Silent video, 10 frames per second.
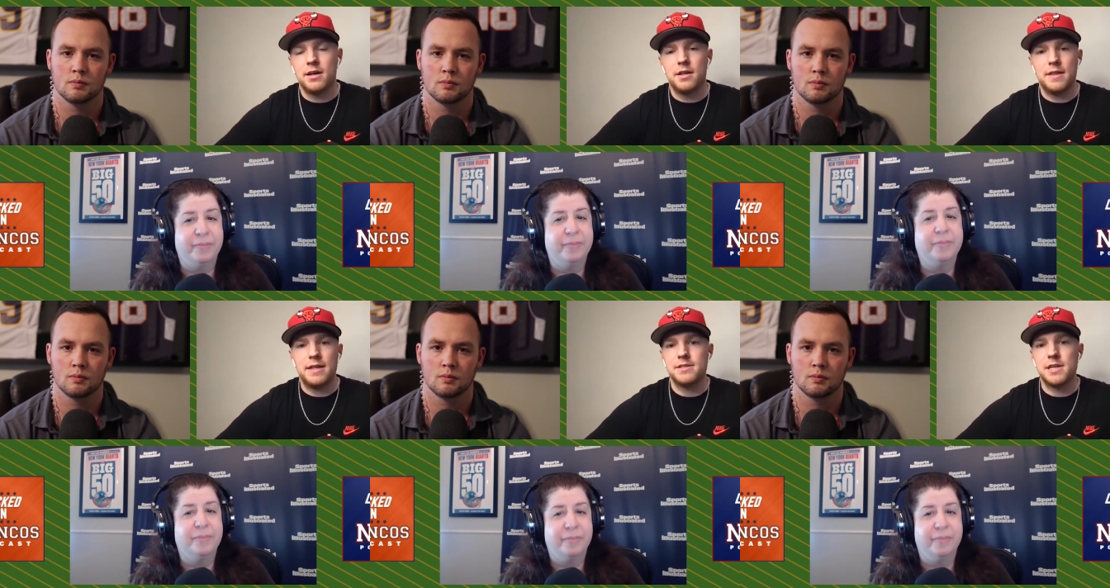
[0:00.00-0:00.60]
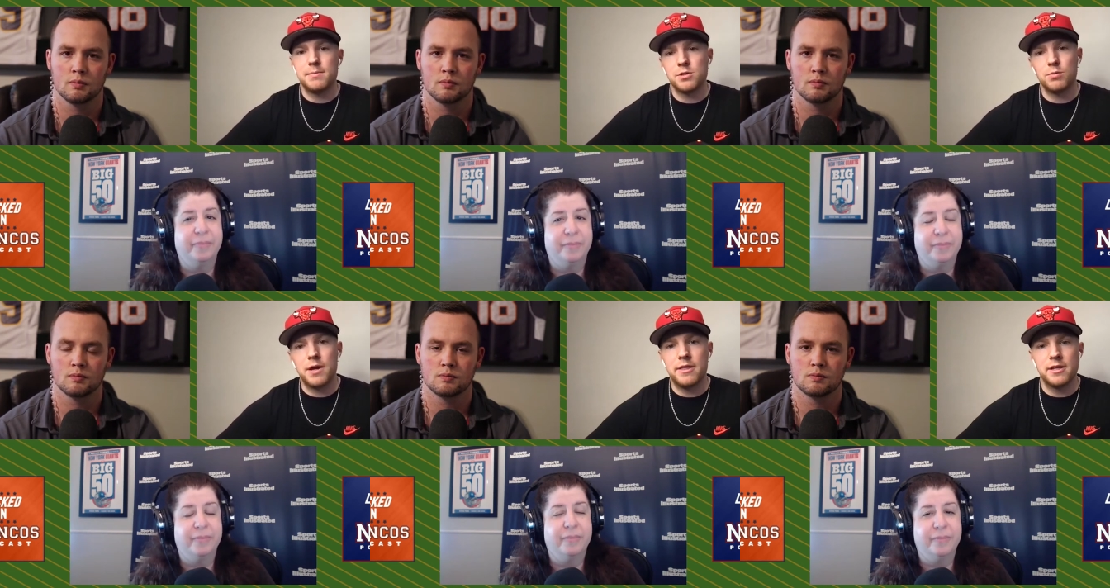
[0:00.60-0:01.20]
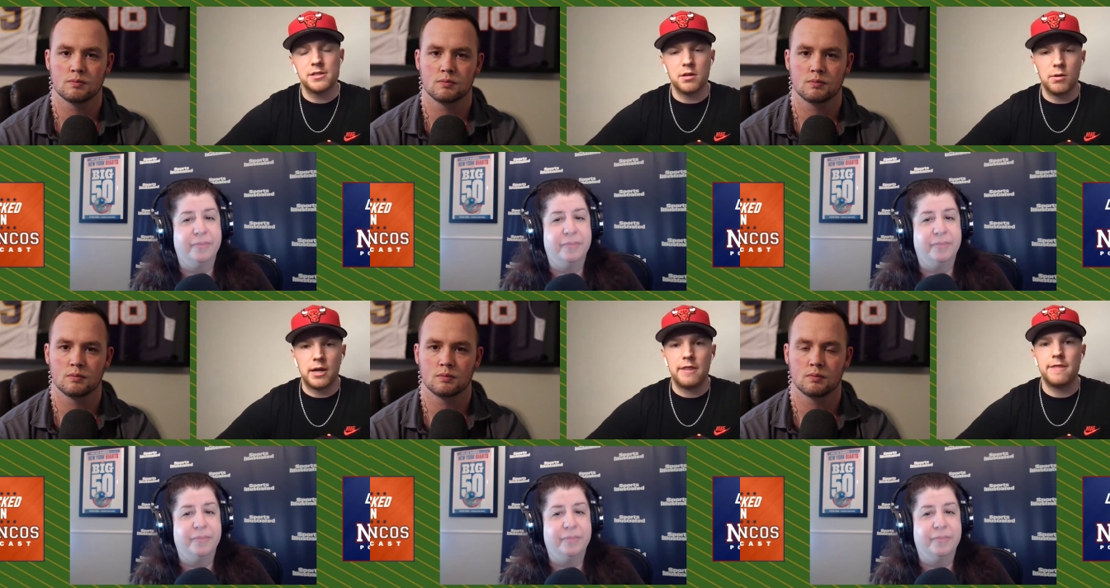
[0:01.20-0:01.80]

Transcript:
Speaker 1: uh, that seems the way that it's going